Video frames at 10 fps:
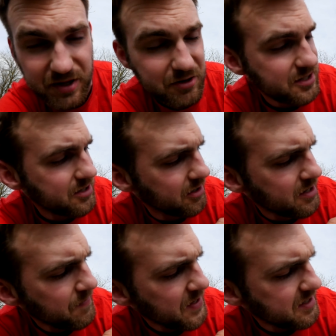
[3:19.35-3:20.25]
There's still
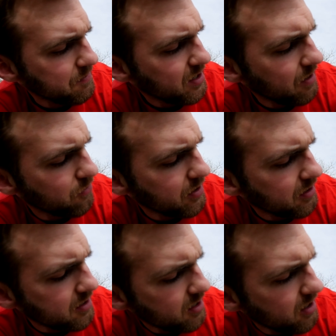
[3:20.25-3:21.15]
some
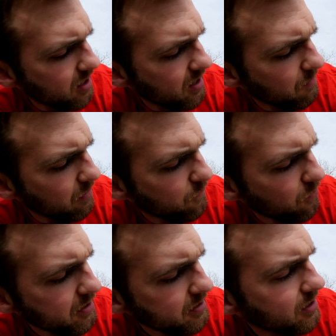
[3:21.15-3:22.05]
covering
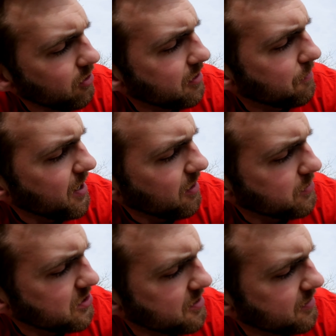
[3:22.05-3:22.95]
foil here on the back,
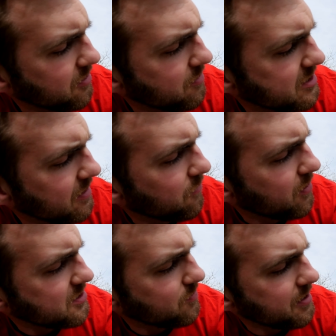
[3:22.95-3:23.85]
which is not that interesting for
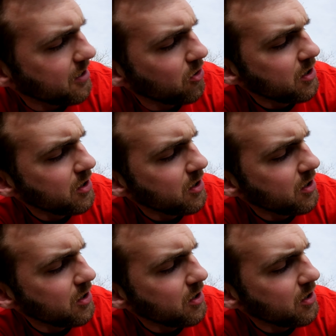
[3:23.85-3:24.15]
us right now.